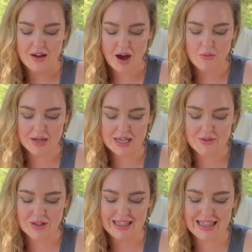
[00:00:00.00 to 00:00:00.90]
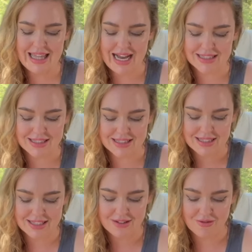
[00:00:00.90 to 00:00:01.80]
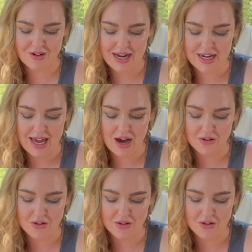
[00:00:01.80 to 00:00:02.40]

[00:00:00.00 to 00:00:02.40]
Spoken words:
I want to give you lots right now.